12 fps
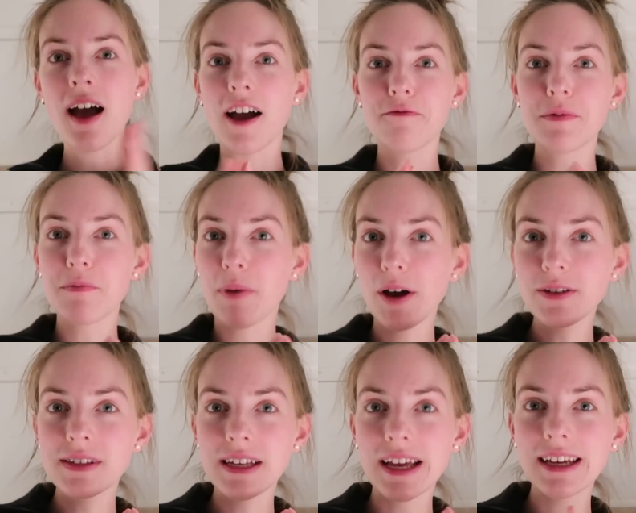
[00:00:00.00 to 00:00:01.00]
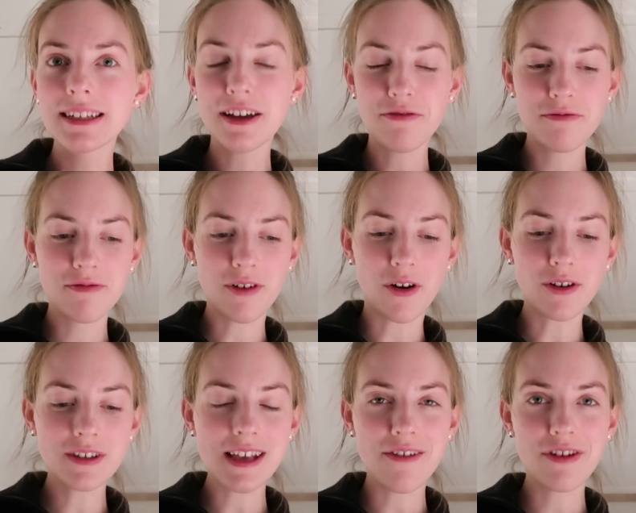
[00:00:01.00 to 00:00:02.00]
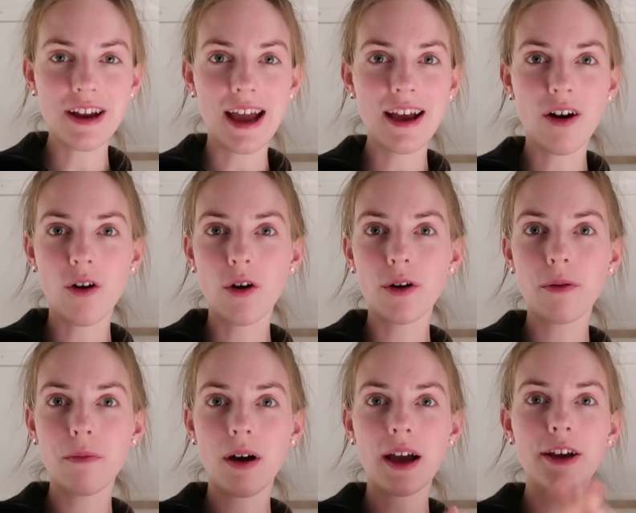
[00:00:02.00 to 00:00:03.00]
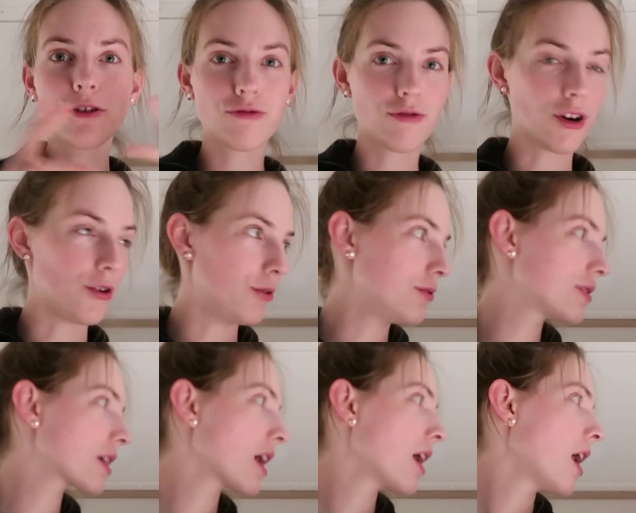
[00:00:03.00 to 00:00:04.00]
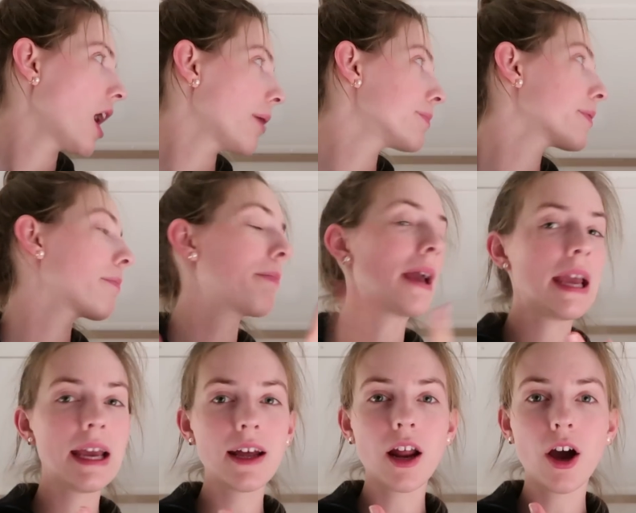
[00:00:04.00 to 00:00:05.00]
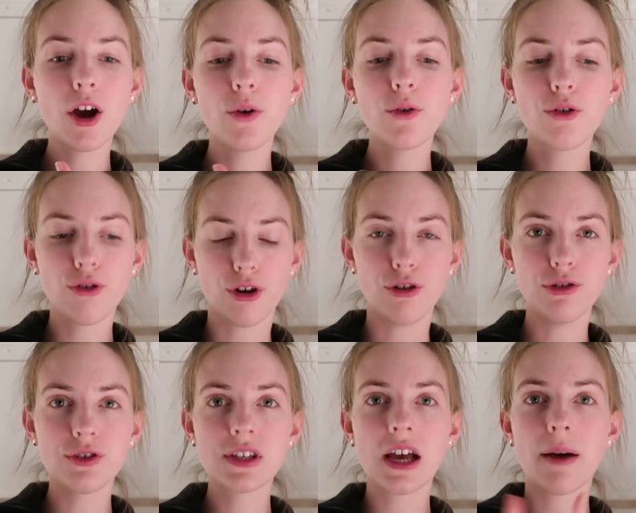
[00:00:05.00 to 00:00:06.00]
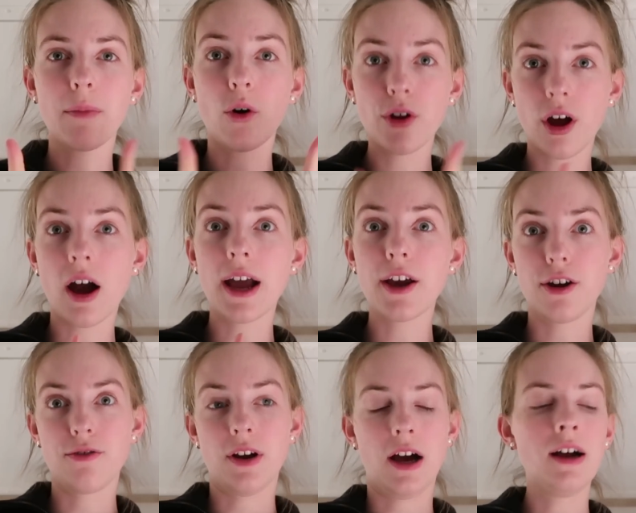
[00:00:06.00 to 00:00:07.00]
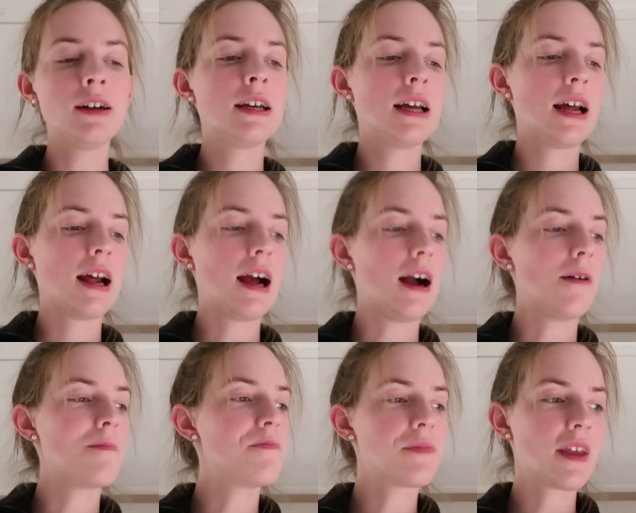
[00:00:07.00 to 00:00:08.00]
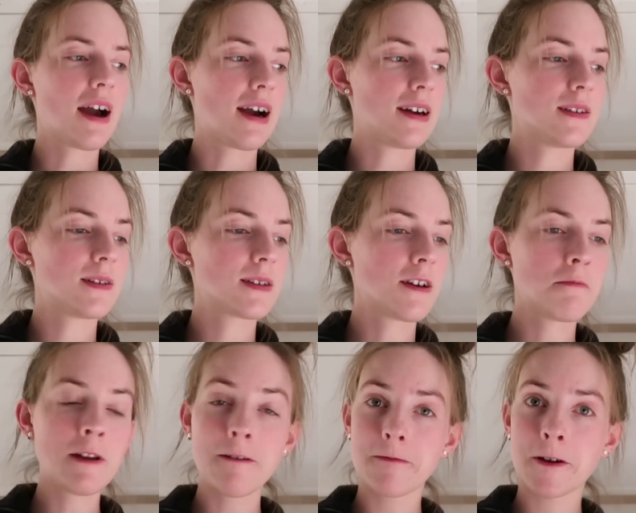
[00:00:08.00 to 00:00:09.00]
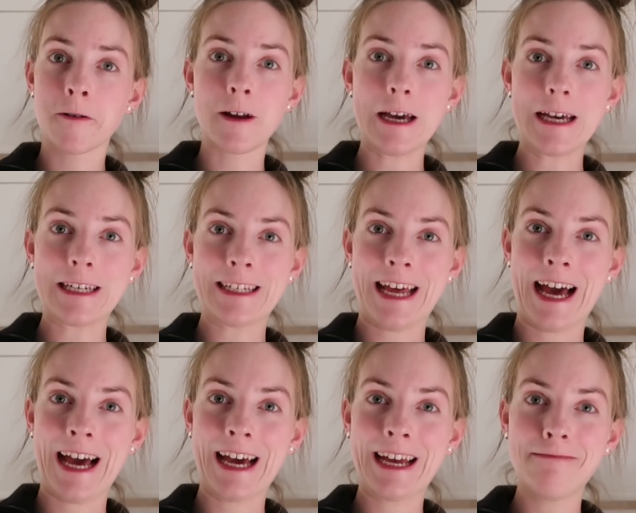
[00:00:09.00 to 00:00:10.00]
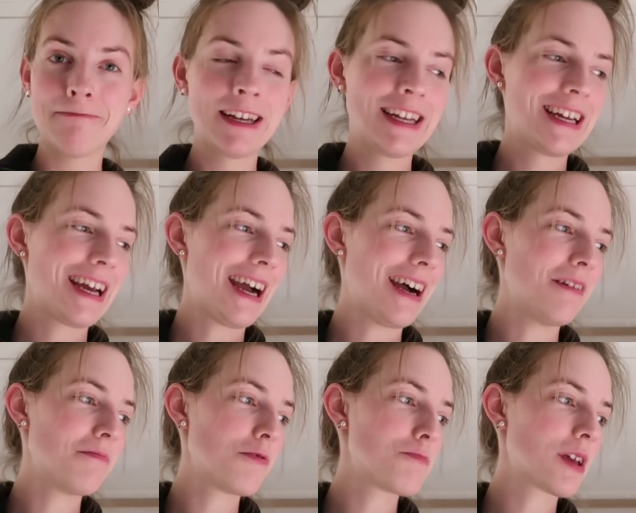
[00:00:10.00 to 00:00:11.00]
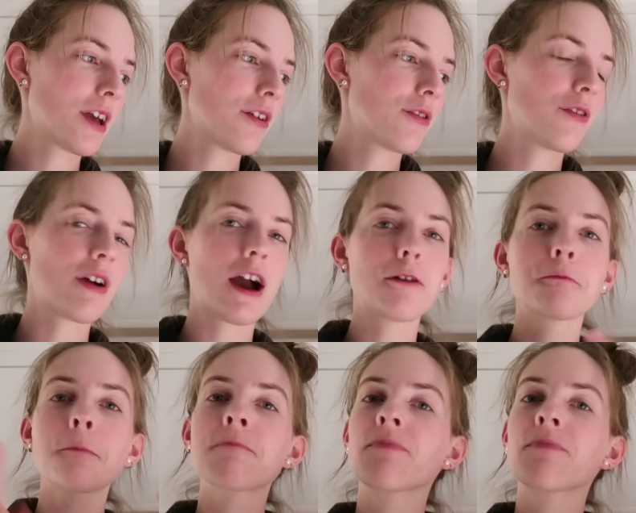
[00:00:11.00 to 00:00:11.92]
I've been posting different vlogs every day on my cruise. I'm on a P&O cruise. I'm on Iona, and I've been having a great time. We've been going all around.